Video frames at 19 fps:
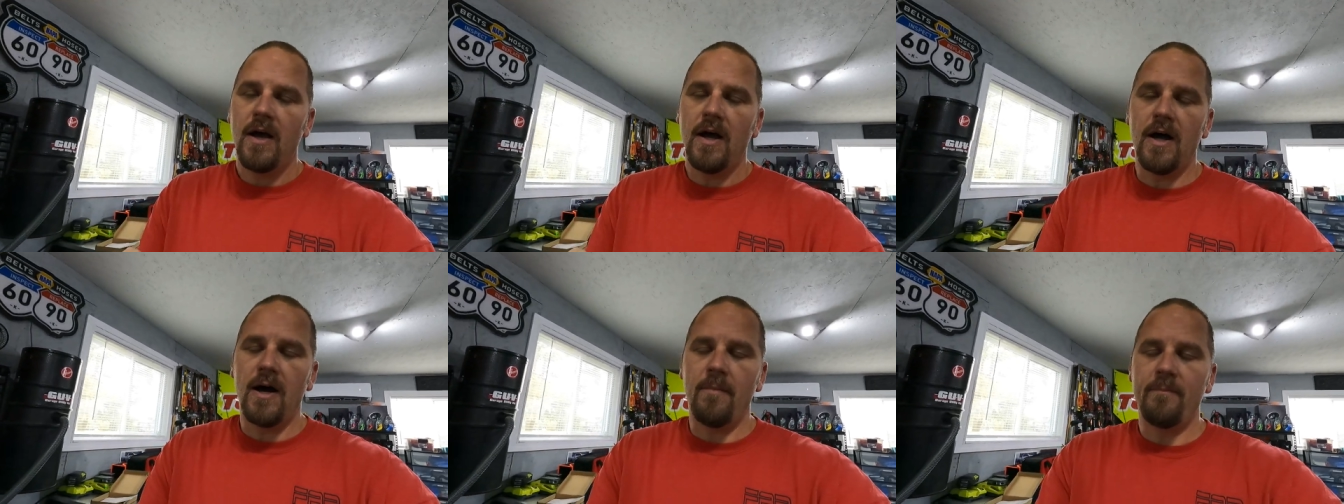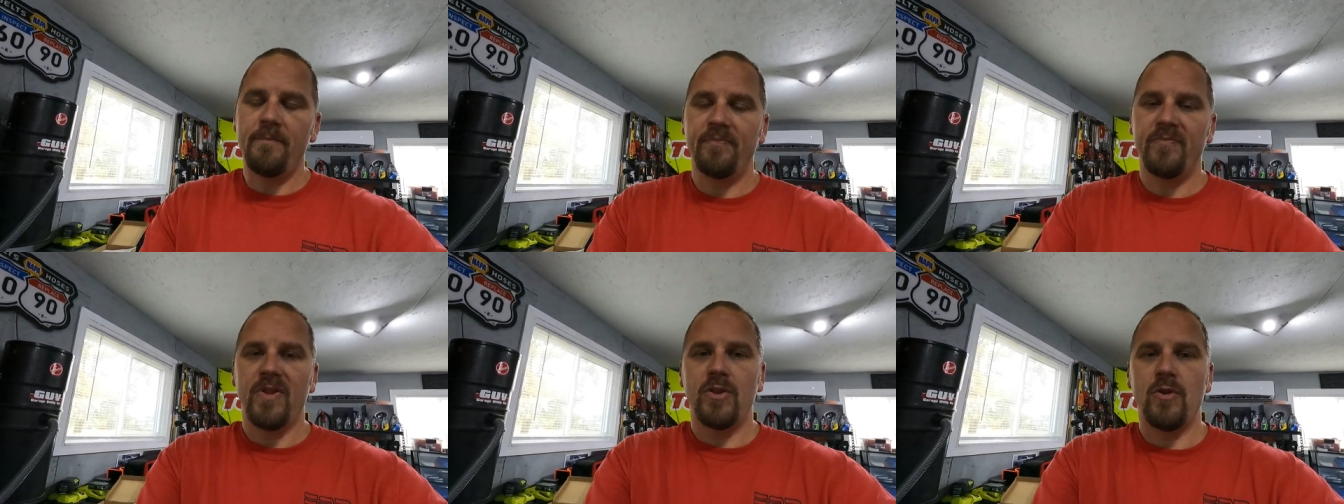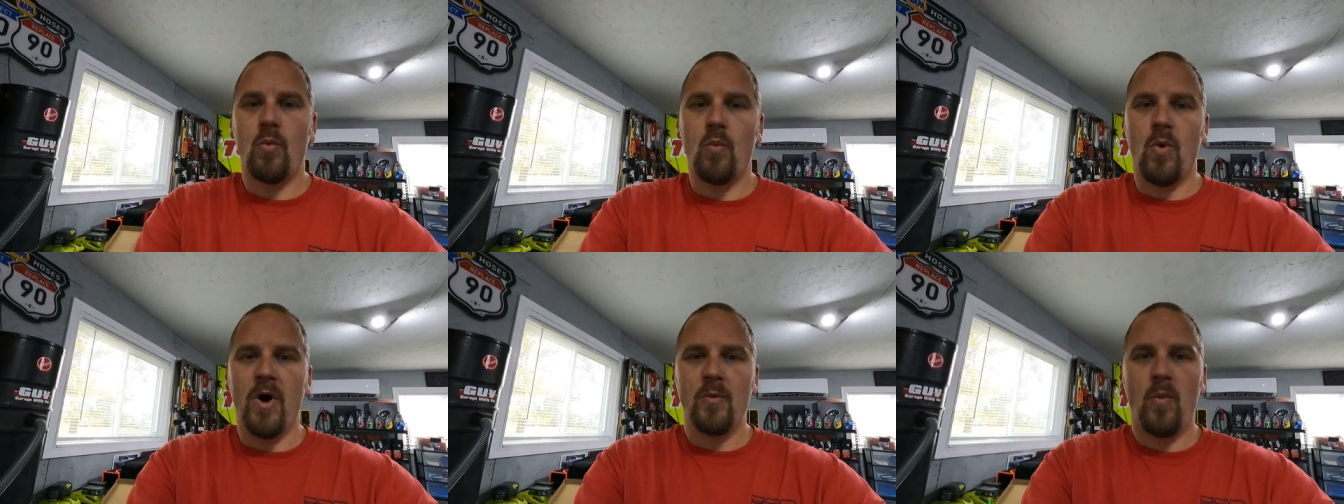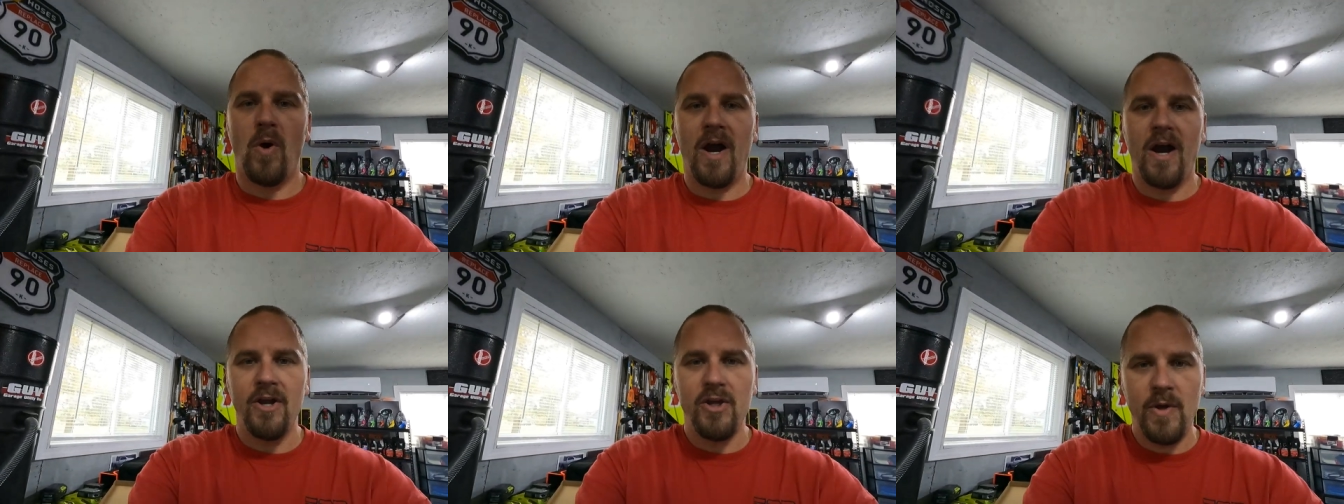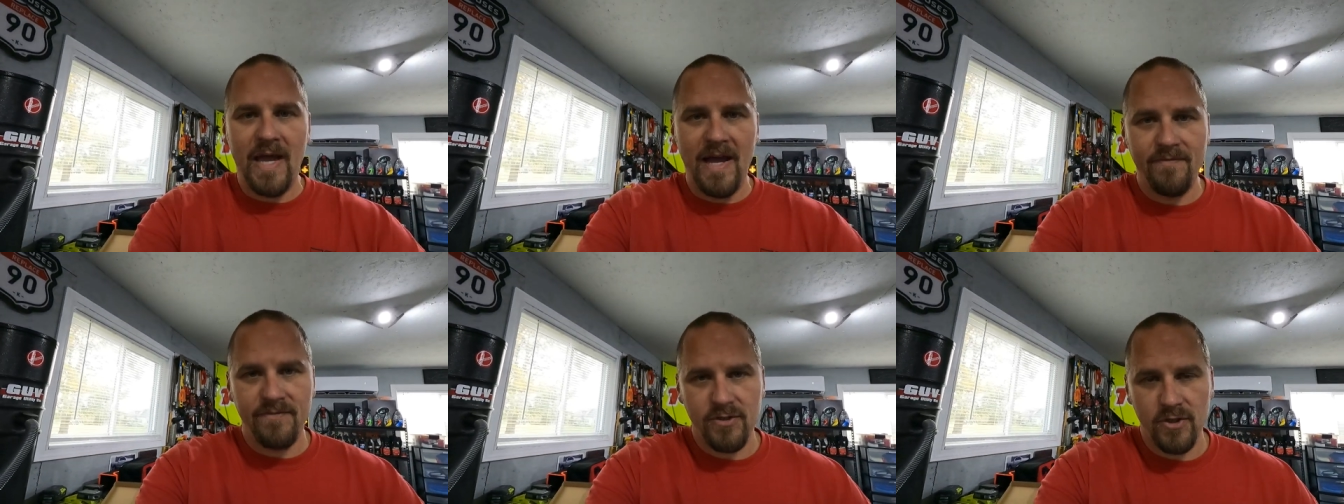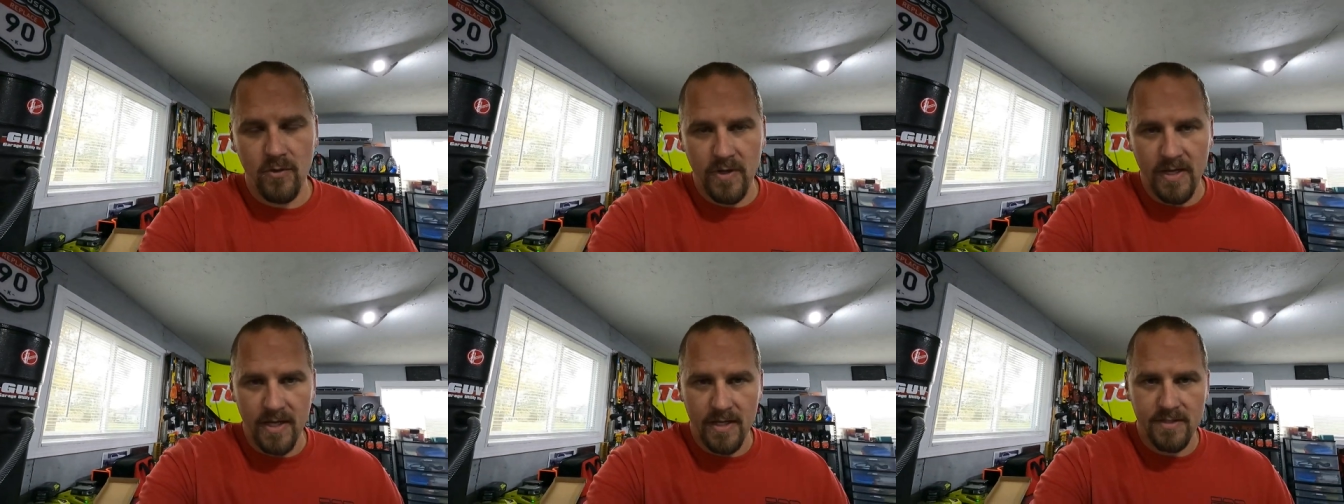The one wire you have
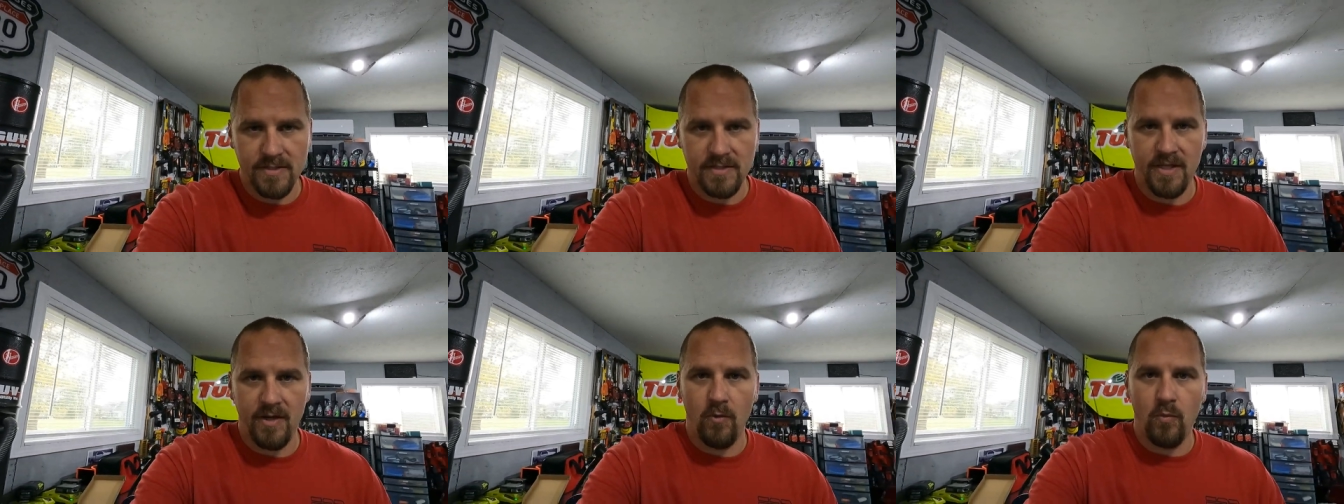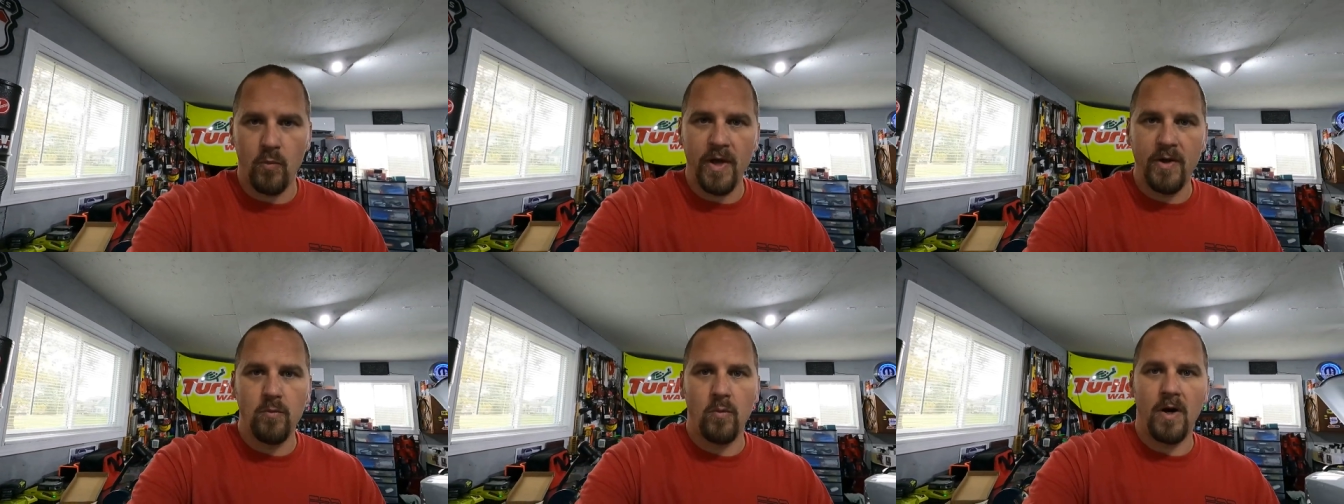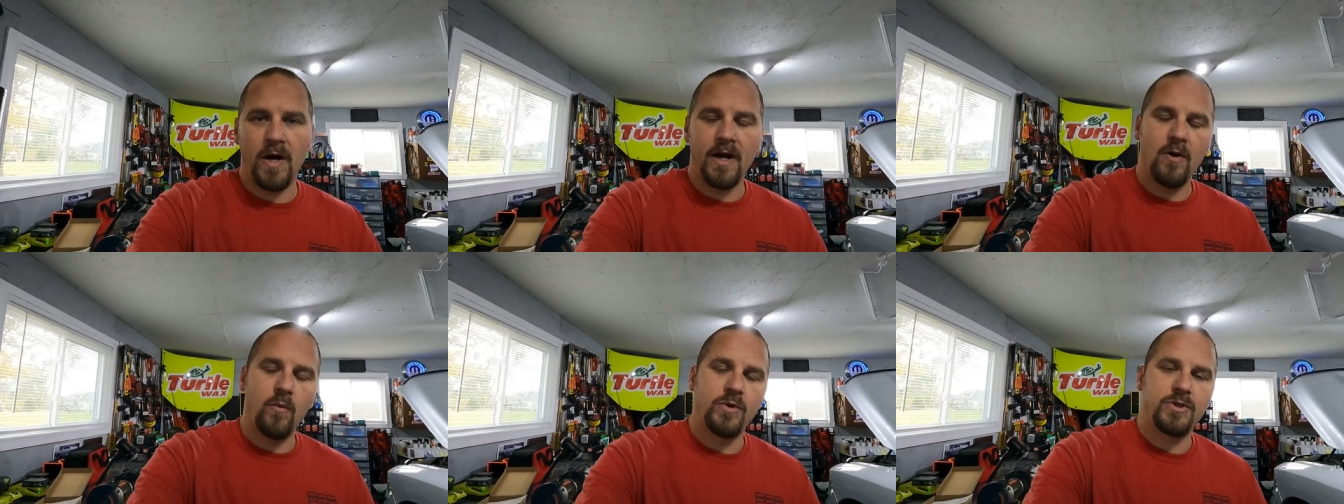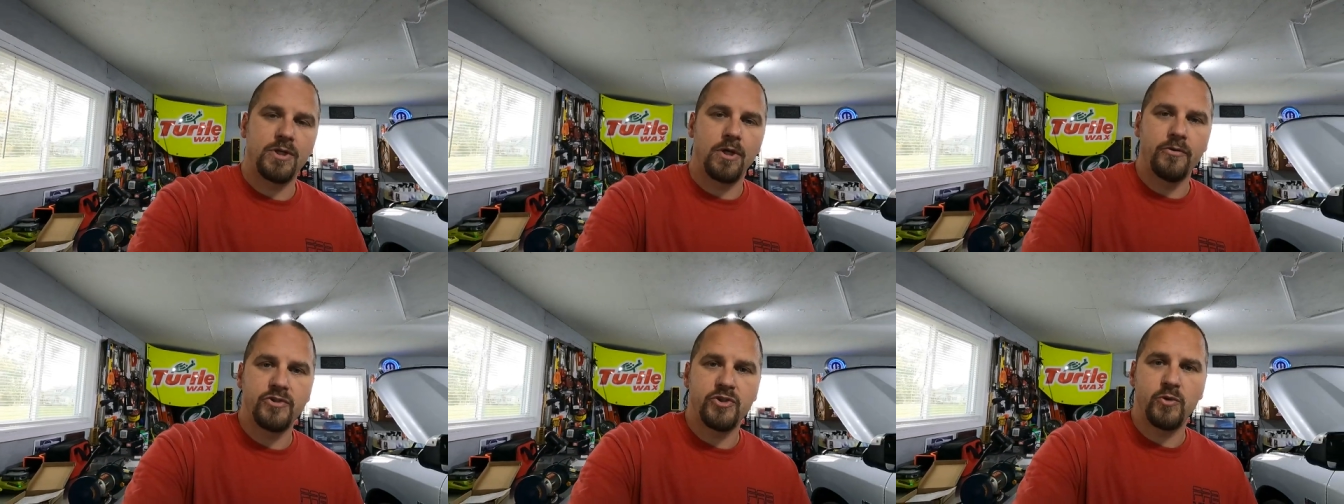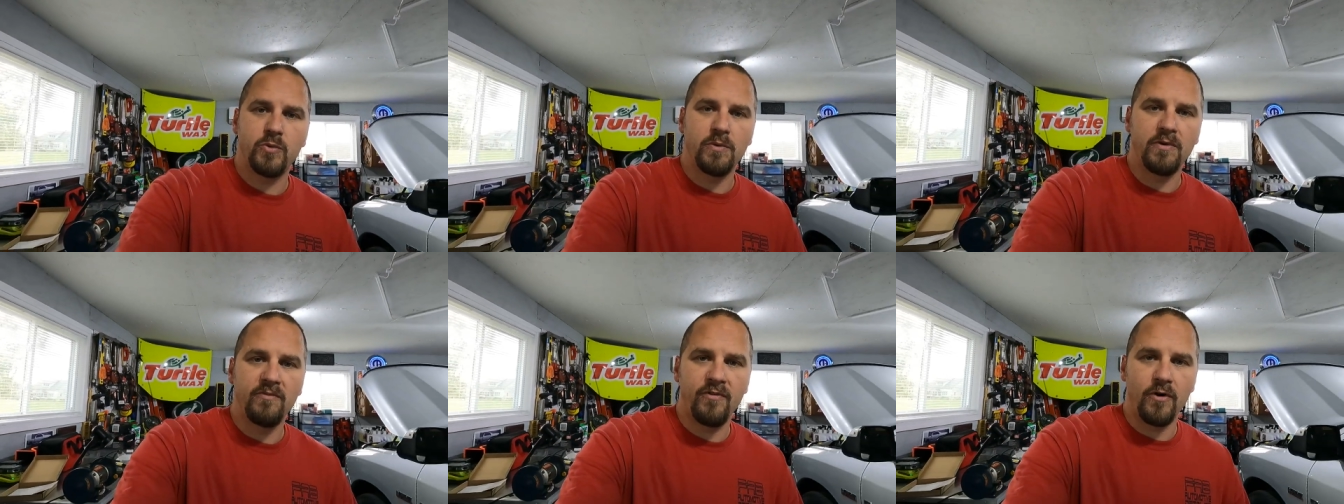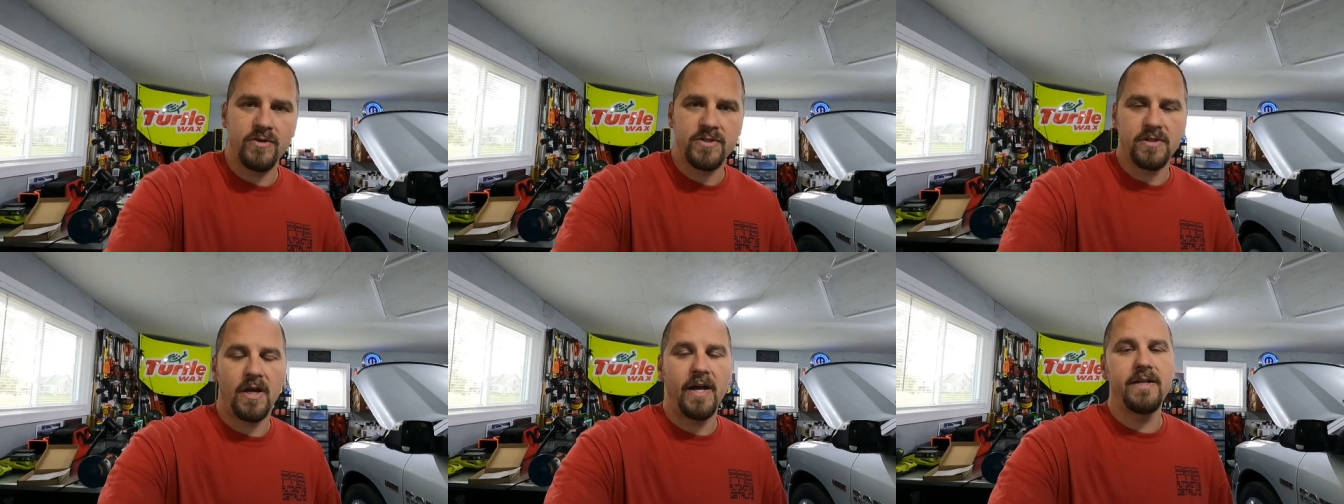to is the red wire, which goes to
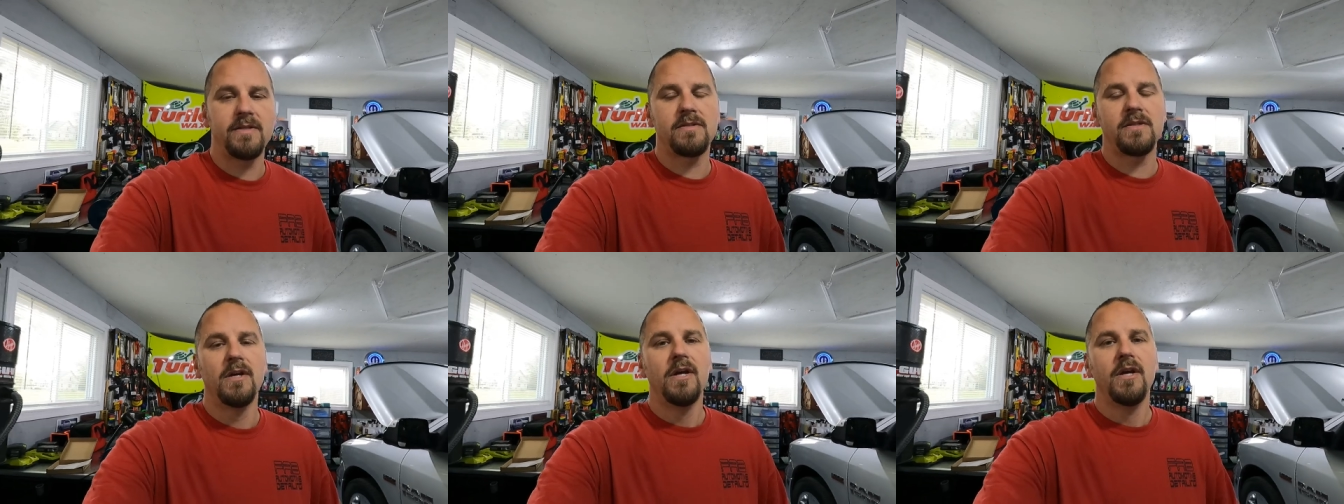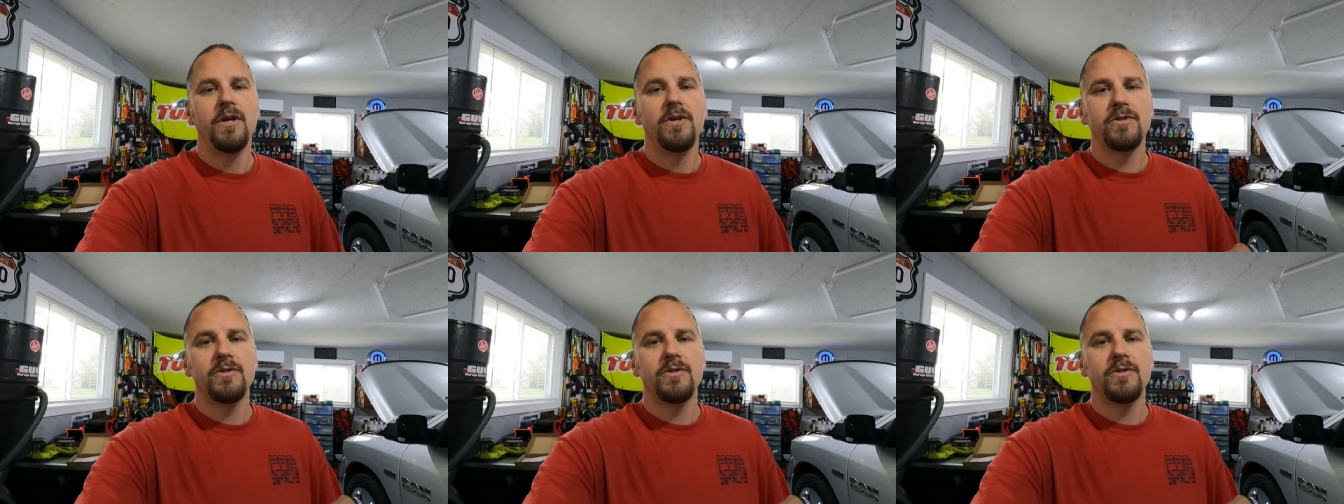reverse lights.